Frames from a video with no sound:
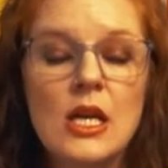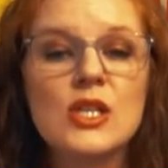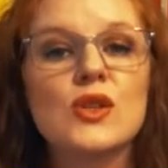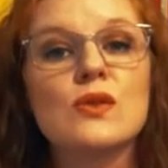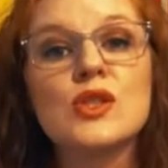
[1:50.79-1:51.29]

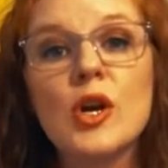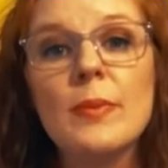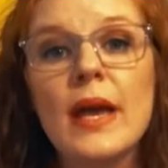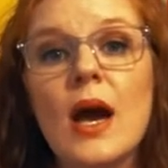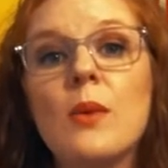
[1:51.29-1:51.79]
So
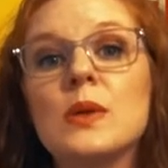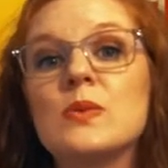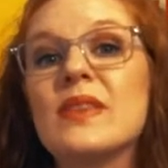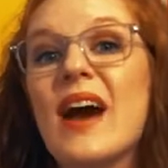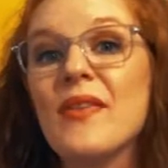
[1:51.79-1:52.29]
Serbia was
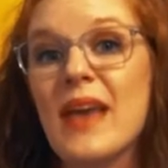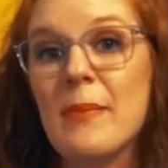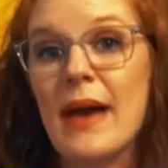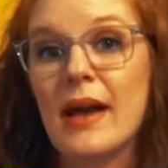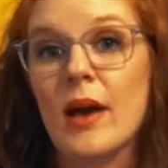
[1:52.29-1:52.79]
without that
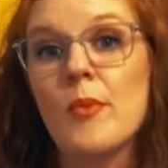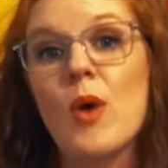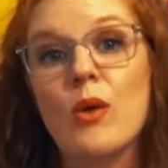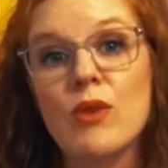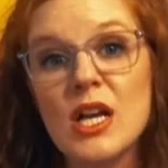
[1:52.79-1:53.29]
backup
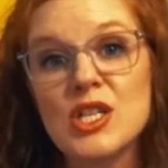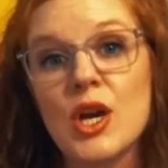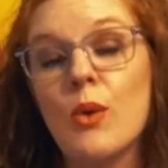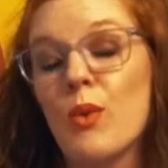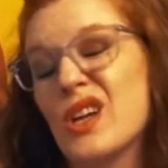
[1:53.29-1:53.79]
while
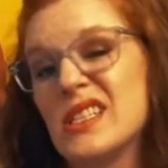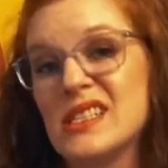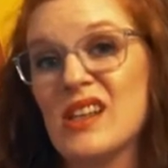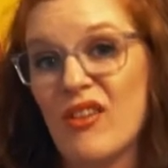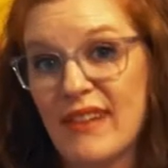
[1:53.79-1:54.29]
Russia worked
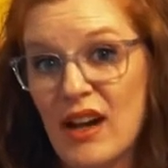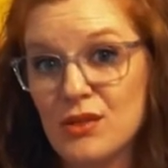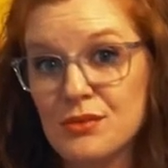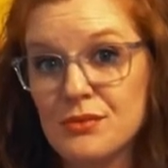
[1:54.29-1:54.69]
itself out.